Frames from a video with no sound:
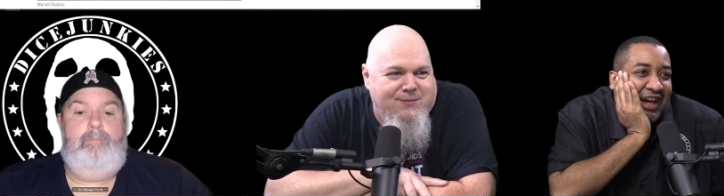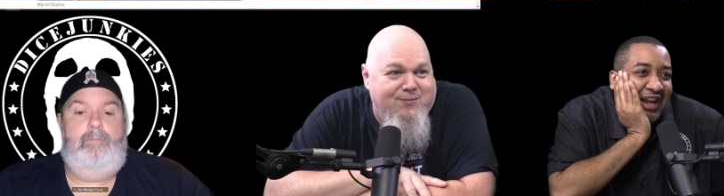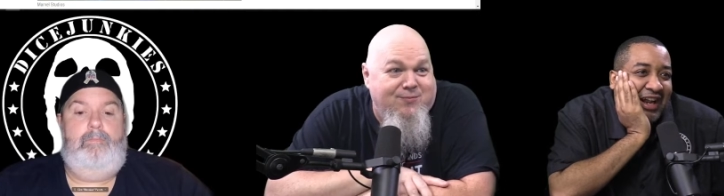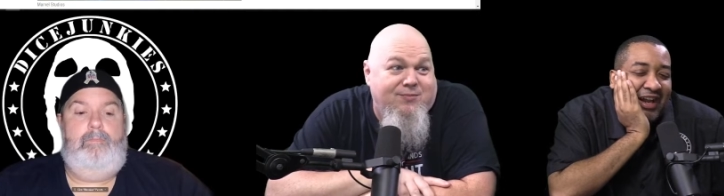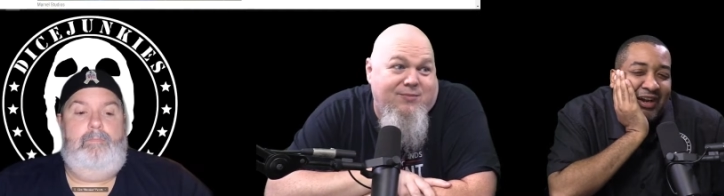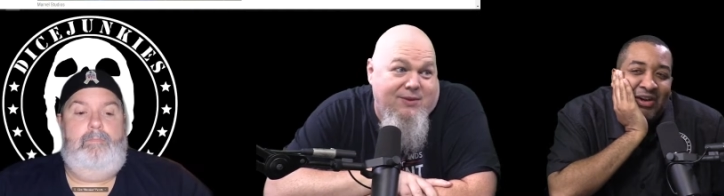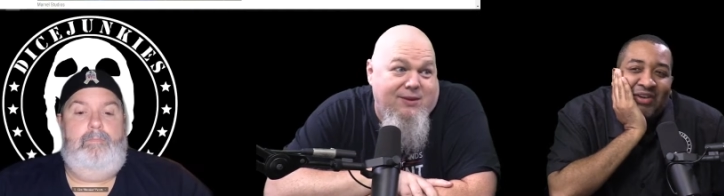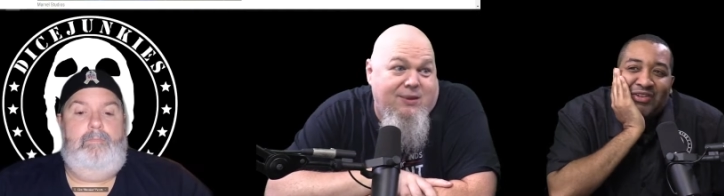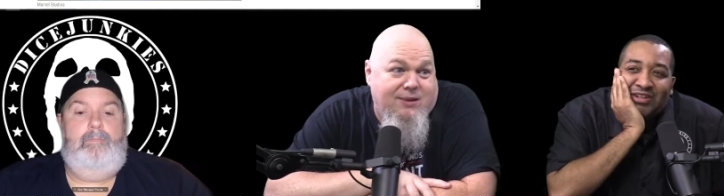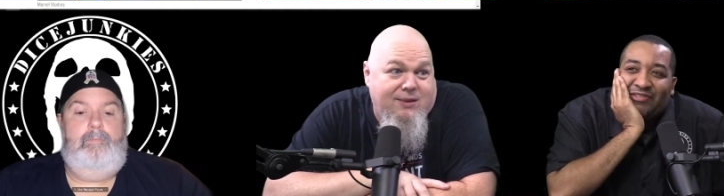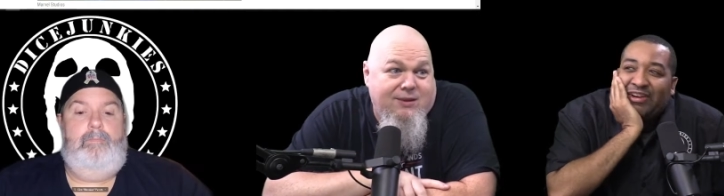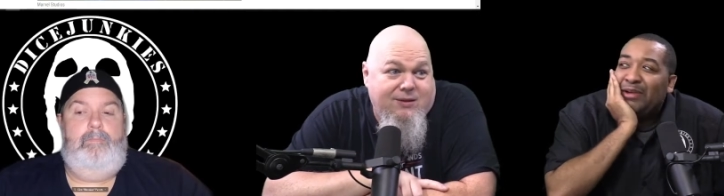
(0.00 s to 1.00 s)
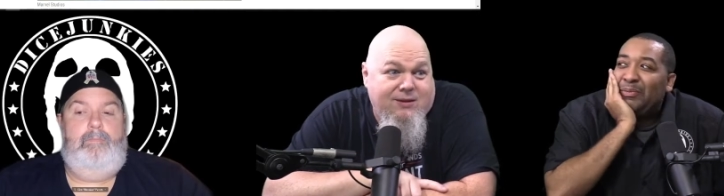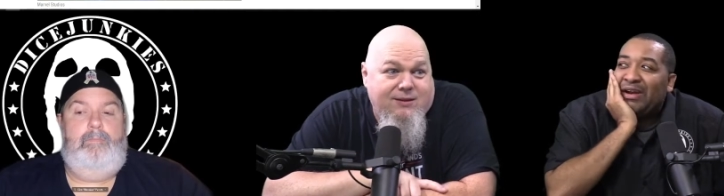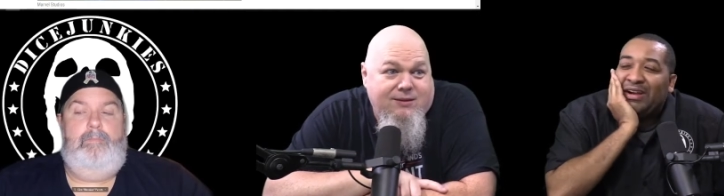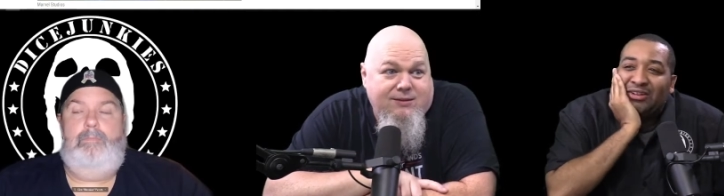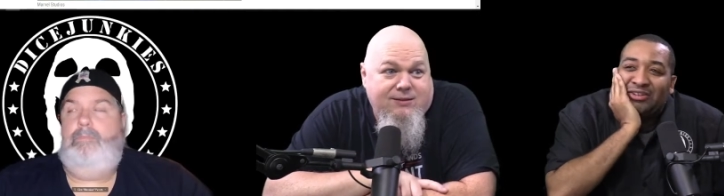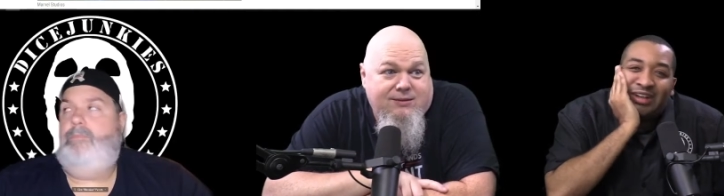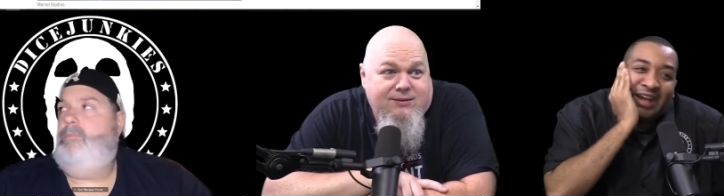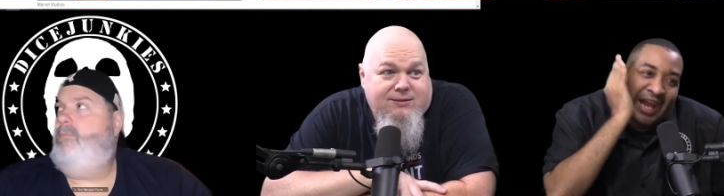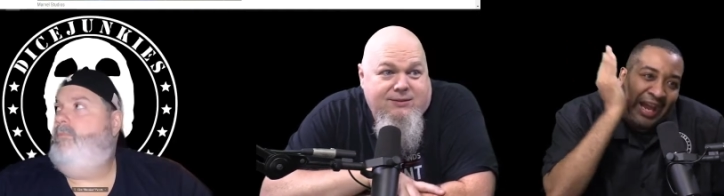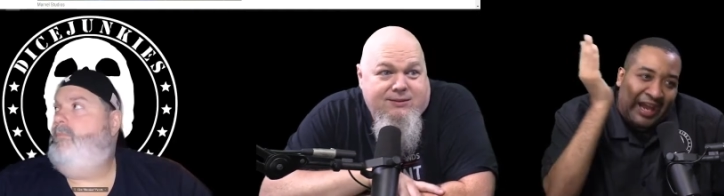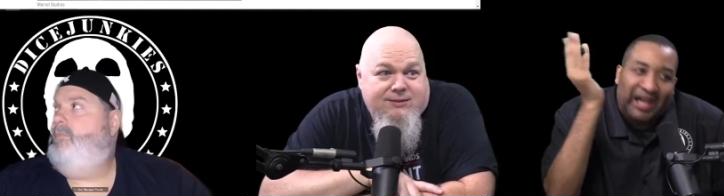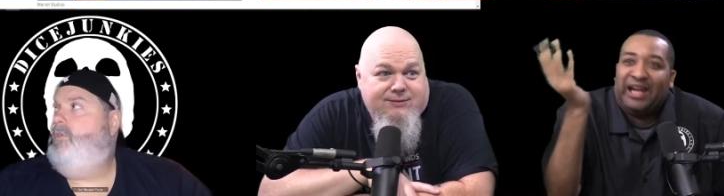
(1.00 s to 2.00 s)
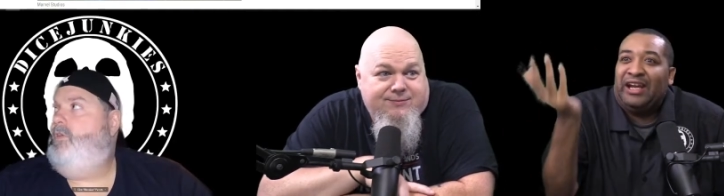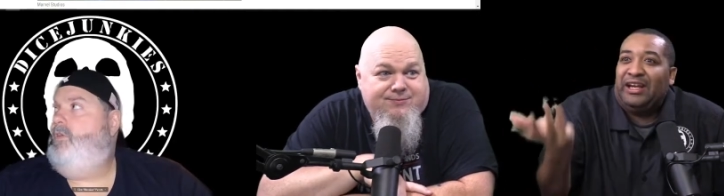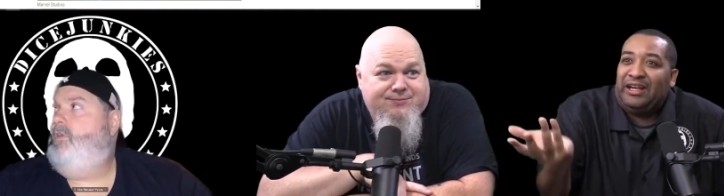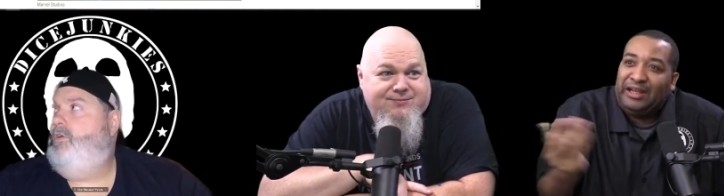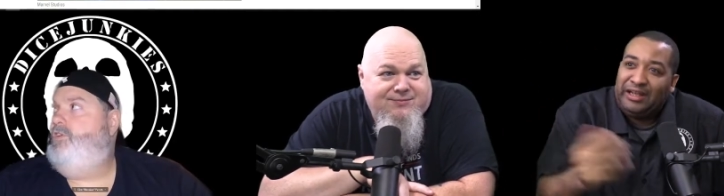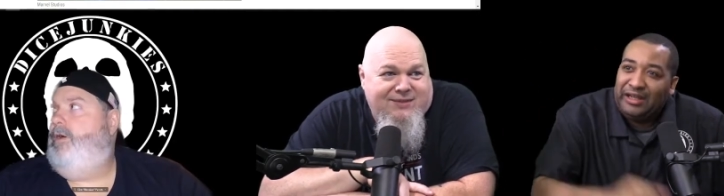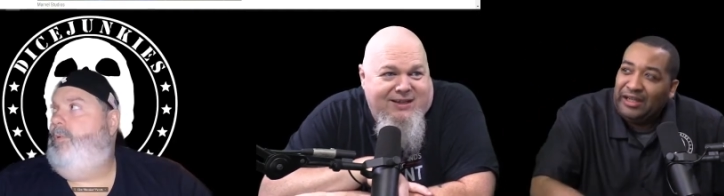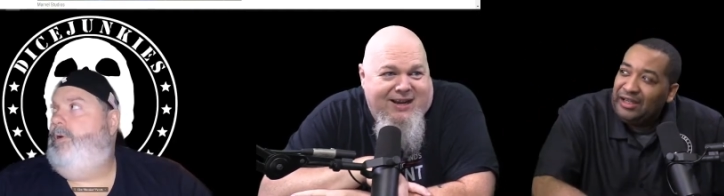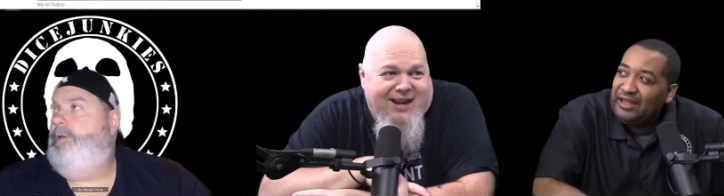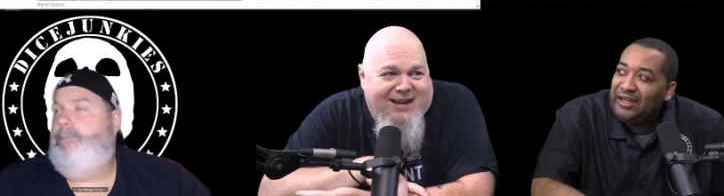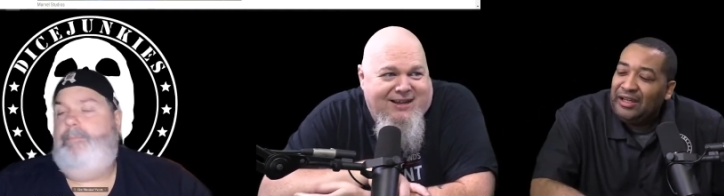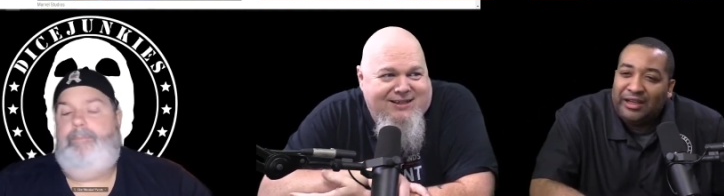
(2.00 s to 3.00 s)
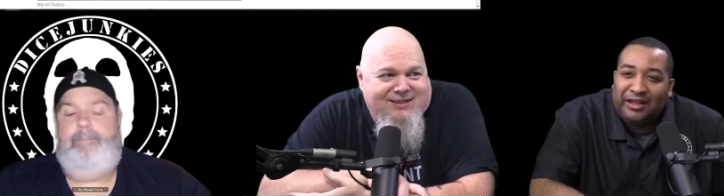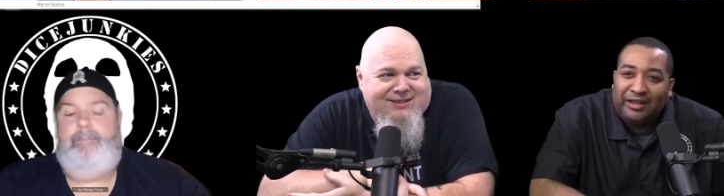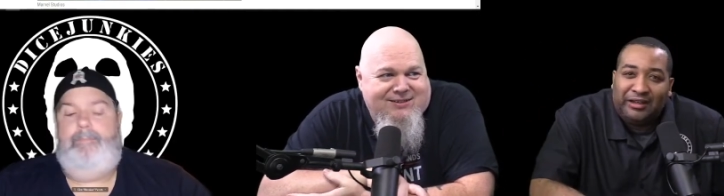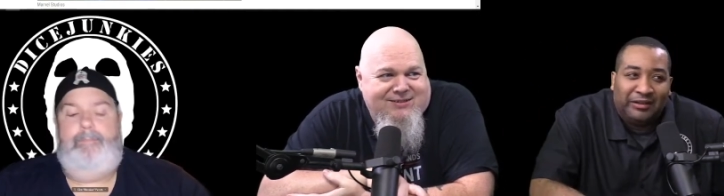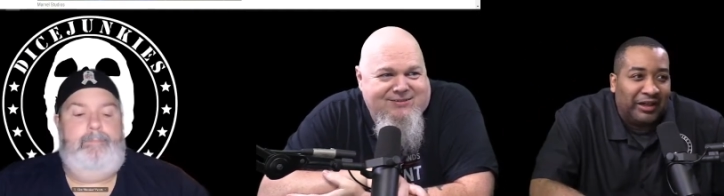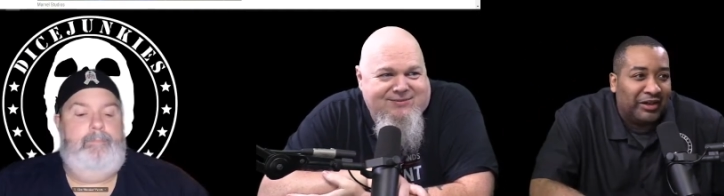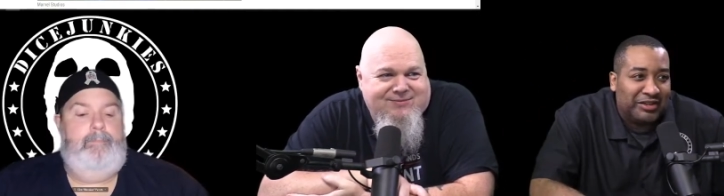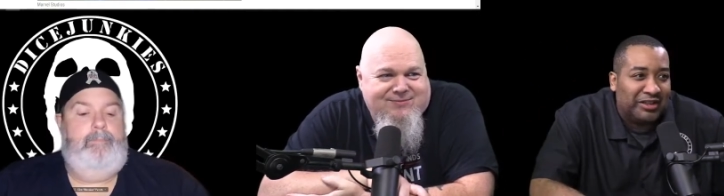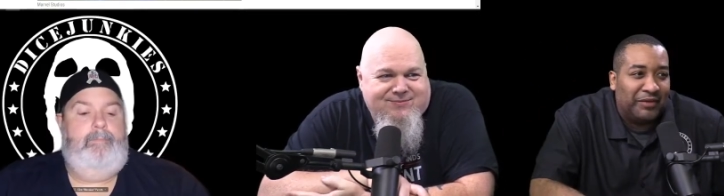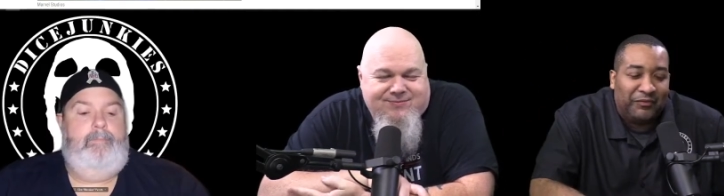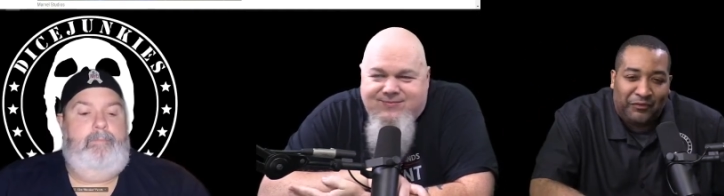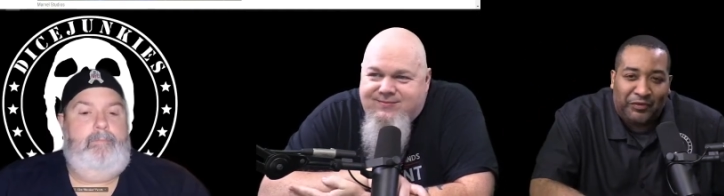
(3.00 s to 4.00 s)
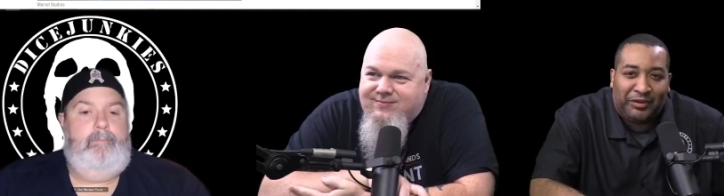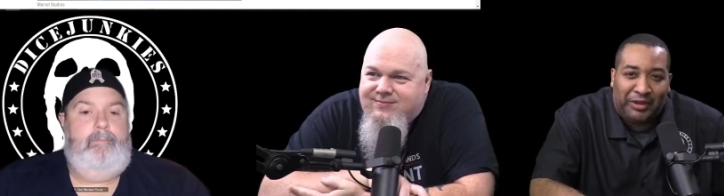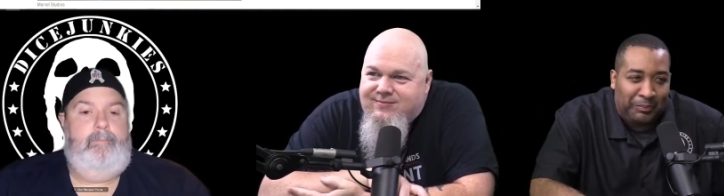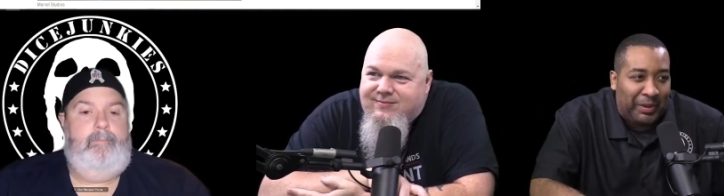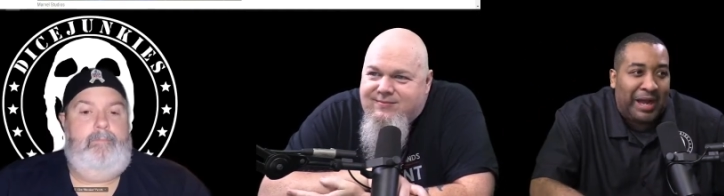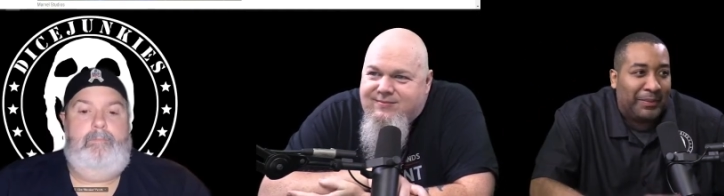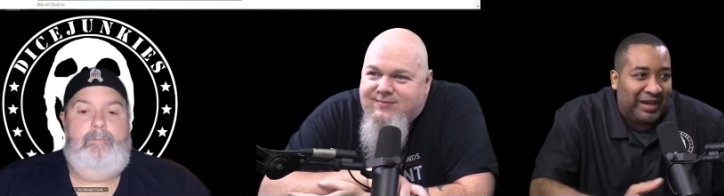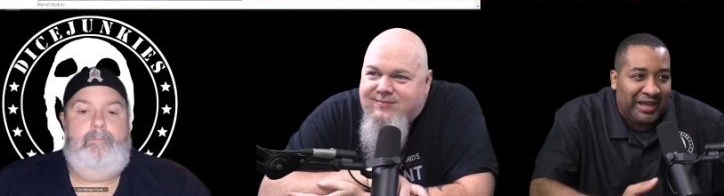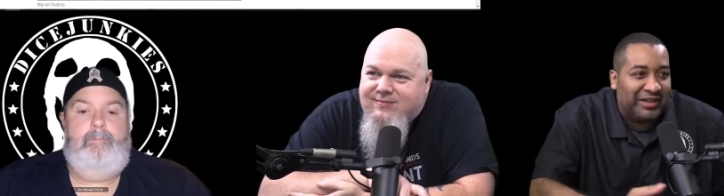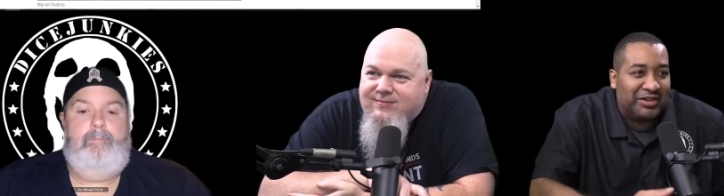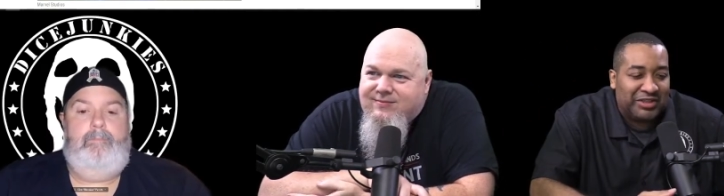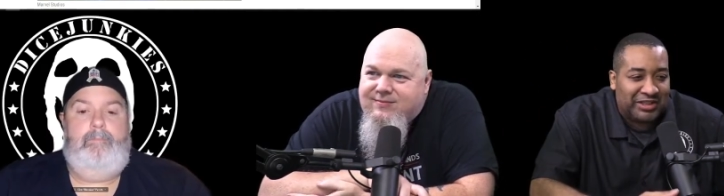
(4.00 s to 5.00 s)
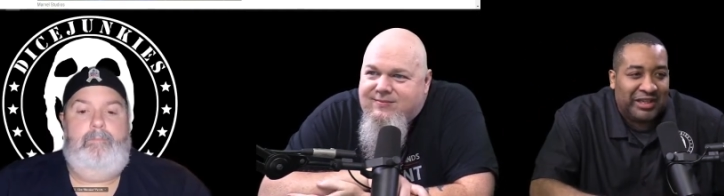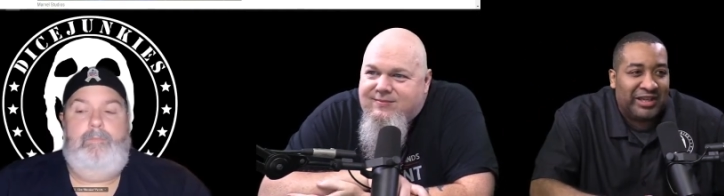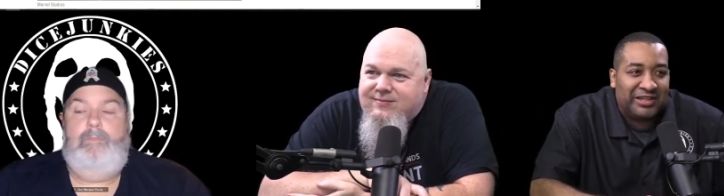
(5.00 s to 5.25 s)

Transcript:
Speaker 1: Like, oh, there's vampires and yeah, there's a abomination. There's things